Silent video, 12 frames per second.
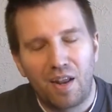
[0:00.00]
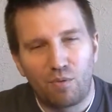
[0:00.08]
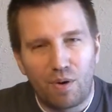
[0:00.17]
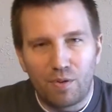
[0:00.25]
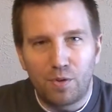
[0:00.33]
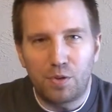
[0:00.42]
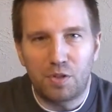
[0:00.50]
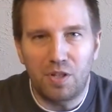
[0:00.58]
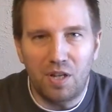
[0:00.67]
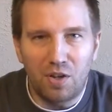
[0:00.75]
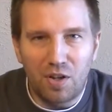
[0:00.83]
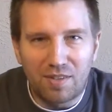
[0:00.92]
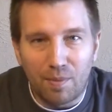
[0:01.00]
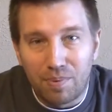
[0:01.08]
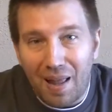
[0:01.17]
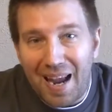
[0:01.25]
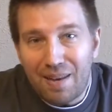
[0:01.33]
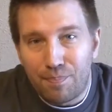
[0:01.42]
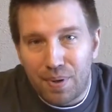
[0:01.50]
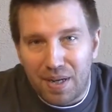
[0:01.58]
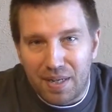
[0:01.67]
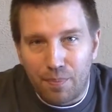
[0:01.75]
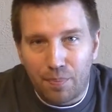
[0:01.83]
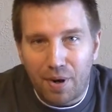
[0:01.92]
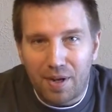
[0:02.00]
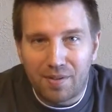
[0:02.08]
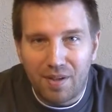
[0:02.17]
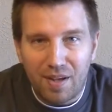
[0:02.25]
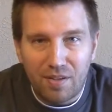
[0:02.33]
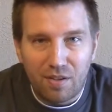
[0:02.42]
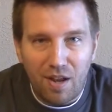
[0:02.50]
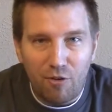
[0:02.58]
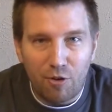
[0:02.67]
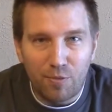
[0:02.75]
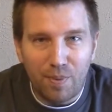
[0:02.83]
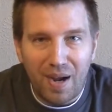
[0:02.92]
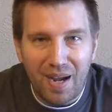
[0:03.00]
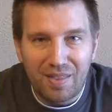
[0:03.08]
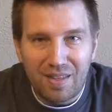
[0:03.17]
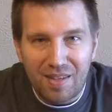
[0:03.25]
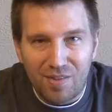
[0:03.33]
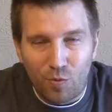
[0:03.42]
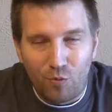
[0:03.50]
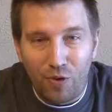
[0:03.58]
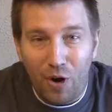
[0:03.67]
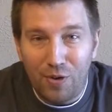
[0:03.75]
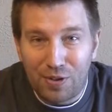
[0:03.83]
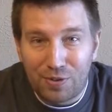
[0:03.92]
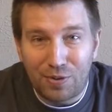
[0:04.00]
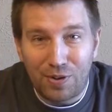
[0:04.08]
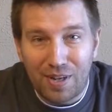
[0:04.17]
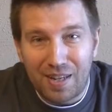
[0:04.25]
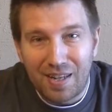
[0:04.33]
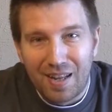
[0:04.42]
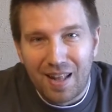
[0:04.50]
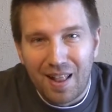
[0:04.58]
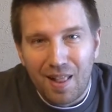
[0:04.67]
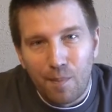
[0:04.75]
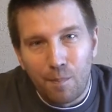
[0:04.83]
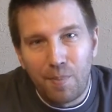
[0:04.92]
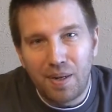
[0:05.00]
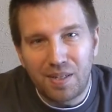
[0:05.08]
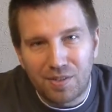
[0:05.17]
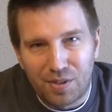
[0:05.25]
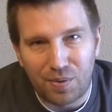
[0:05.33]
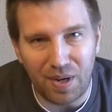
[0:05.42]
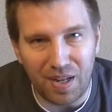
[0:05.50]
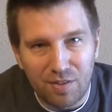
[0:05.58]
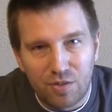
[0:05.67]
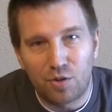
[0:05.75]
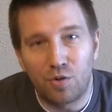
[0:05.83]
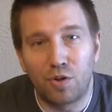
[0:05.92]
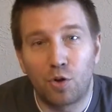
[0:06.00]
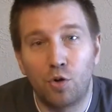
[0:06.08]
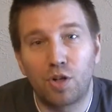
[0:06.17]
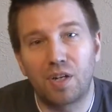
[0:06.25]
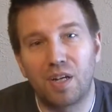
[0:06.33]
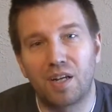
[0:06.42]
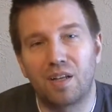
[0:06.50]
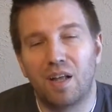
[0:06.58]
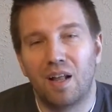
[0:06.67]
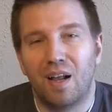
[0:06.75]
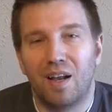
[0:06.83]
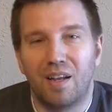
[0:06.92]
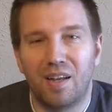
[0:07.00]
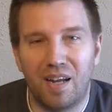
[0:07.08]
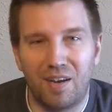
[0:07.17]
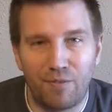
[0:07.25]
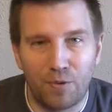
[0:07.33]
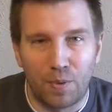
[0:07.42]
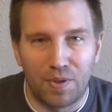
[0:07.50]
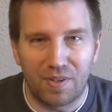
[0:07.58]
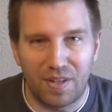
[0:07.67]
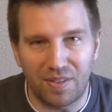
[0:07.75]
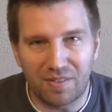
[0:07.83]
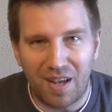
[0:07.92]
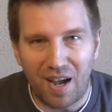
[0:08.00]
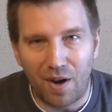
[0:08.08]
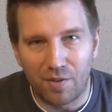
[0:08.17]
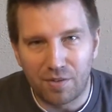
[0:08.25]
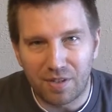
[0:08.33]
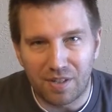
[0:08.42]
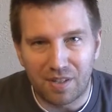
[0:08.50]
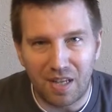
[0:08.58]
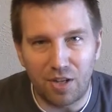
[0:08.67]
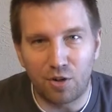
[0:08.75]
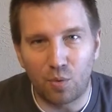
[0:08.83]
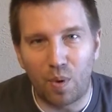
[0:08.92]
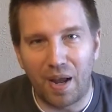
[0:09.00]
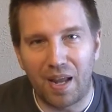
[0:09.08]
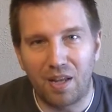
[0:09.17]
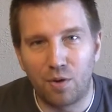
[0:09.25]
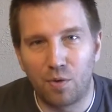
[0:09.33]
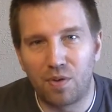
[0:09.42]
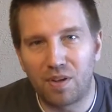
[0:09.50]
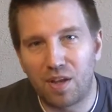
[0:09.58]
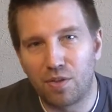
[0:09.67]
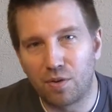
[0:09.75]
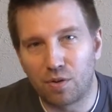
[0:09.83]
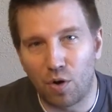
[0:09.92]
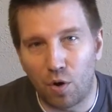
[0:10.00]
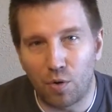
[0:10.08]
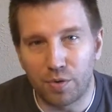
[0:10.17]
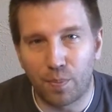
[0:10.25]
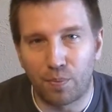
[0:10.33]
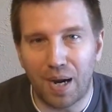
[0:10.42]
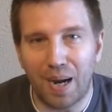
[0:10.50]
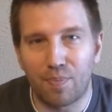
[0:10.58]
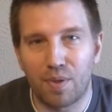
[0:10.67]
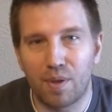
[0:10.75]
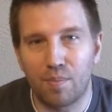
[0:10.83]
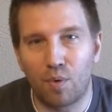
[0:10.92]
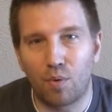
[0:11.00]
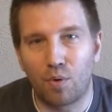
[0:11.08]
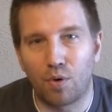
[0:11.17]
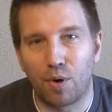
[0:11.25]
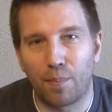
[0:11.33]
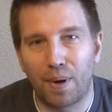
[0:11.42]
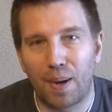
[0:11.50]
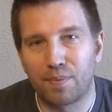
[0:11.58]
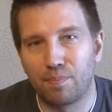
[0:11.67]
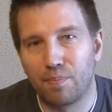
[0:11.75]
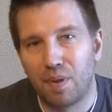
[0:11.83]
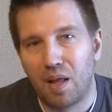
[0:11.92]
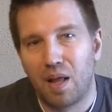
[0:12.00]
And Revolution, it's a blind bid process. Everyone's behind these very sturdy bidding screens, choosing who you're going to influence in the town to get your way, using either gold to bribe them or perhaps